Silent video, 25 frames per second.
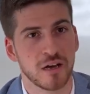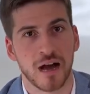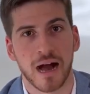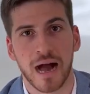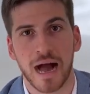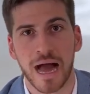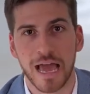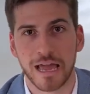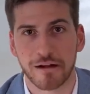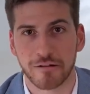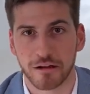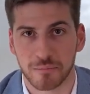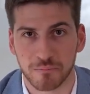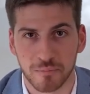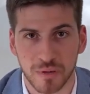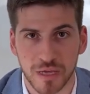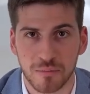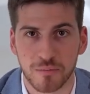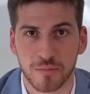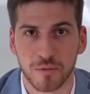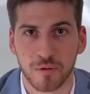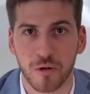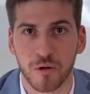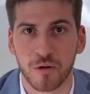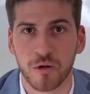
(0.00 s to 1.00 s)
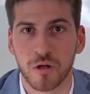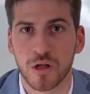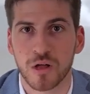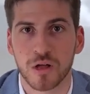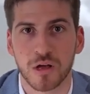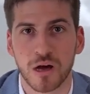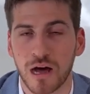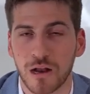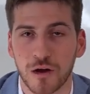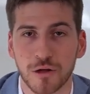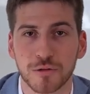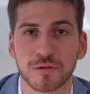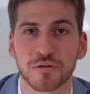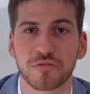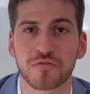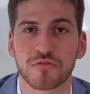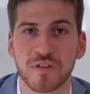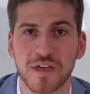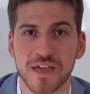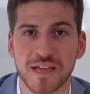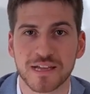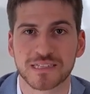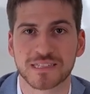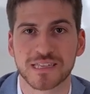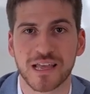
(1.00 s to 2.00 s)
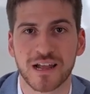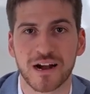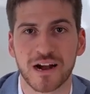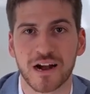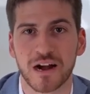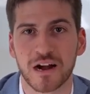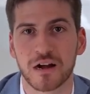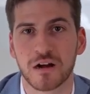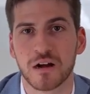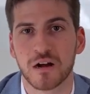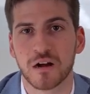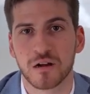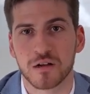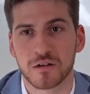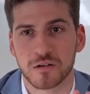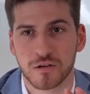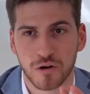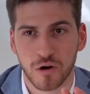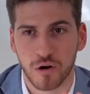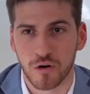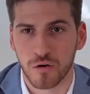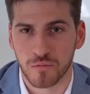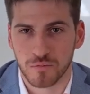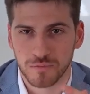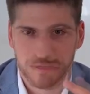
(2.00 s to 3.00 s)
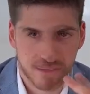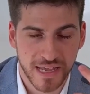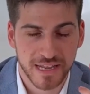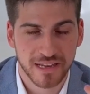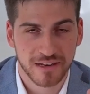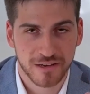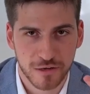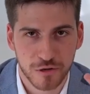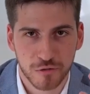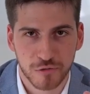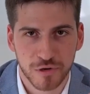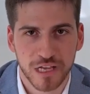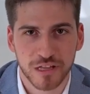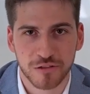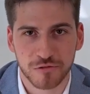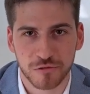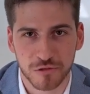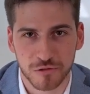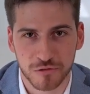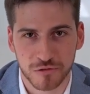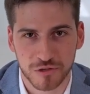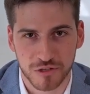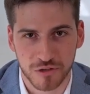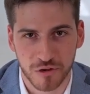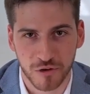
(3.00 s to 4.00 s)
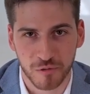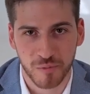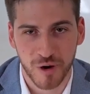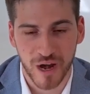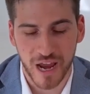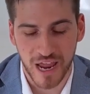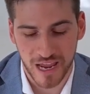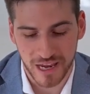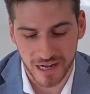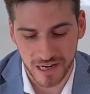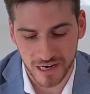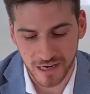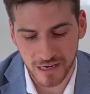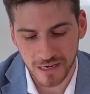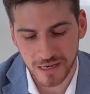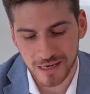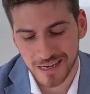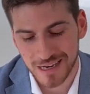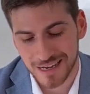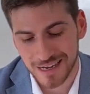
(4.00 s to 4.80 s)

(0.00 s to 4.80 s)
hiring people, a lot of things that are you know, that you need to use your brain.